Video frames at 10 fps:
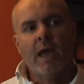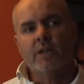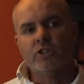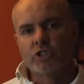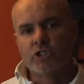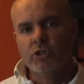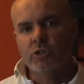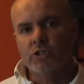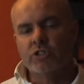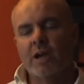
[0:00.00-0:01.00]
and
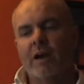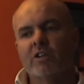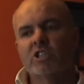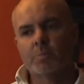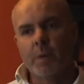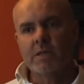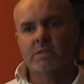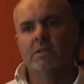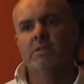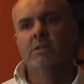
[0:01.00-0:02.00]
students are
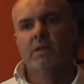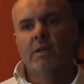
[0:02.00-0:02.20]
expected